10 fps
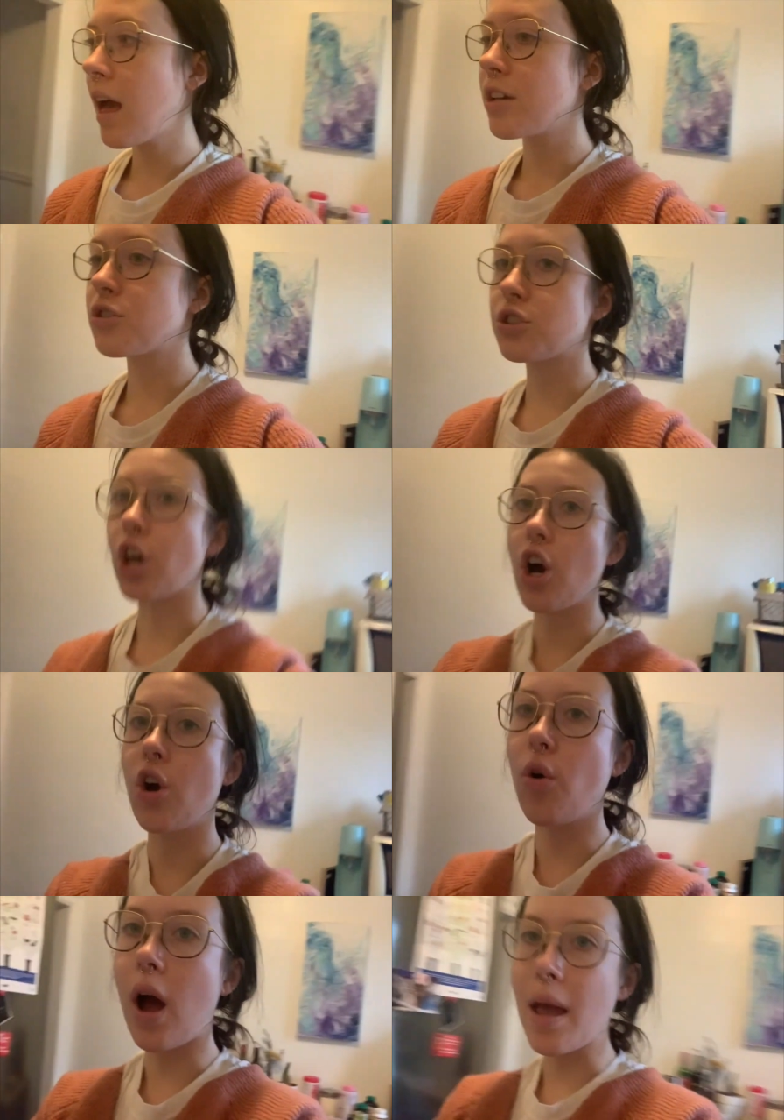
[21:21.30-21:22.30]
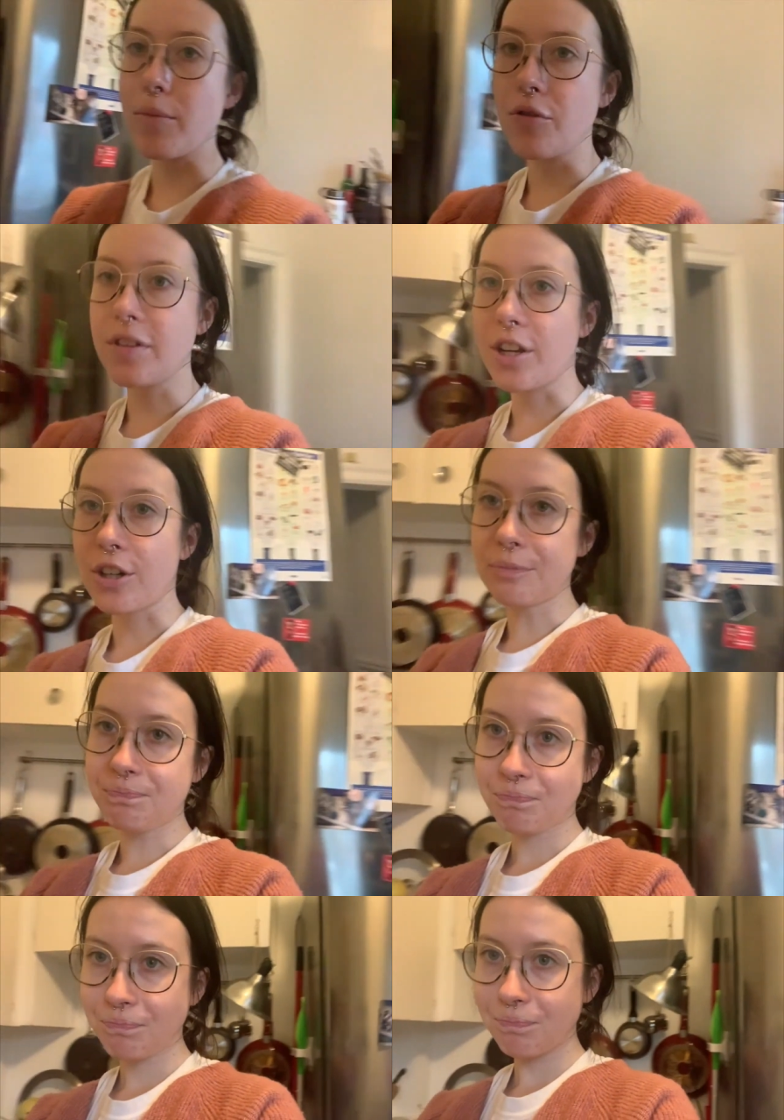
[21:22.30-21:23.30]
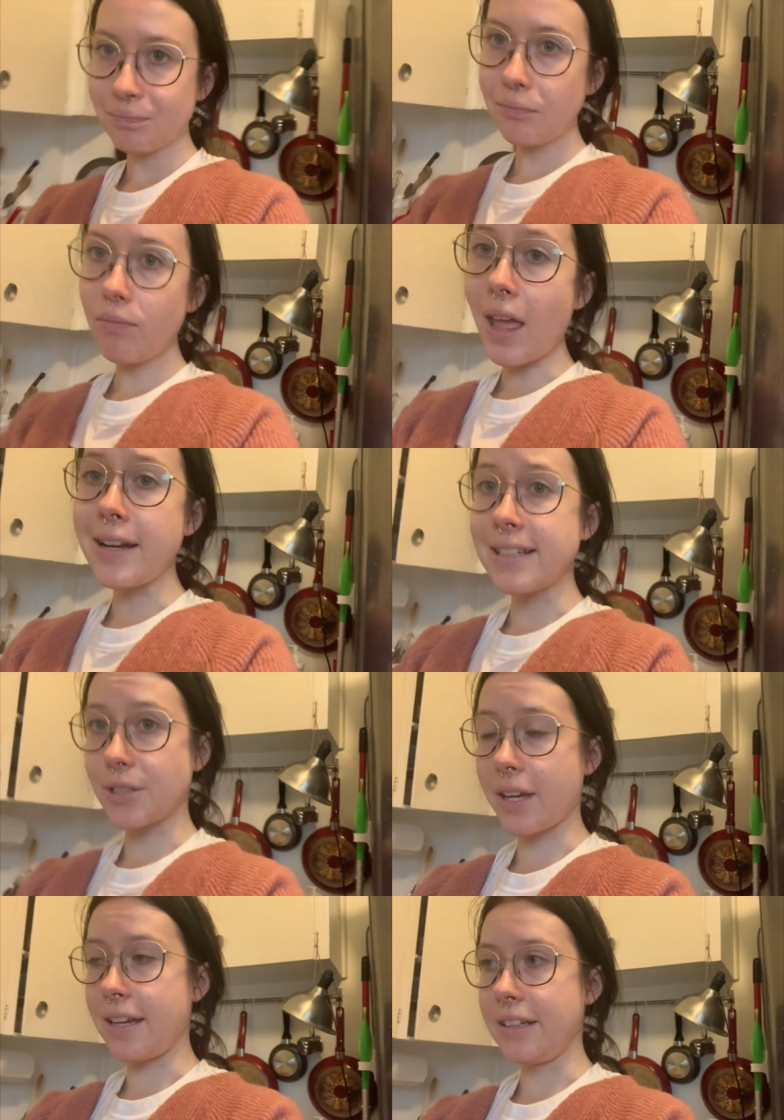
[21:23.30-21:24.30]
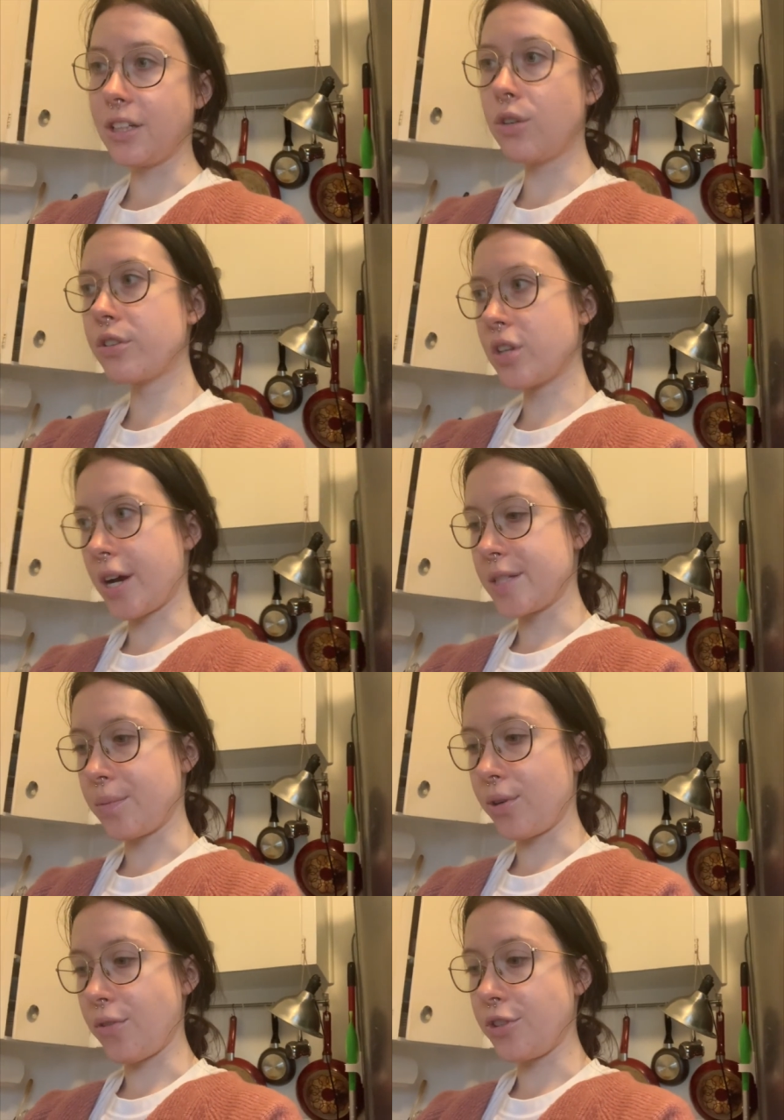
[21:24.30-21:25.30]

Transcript: So I moved here. I dislocated, go to the hospital.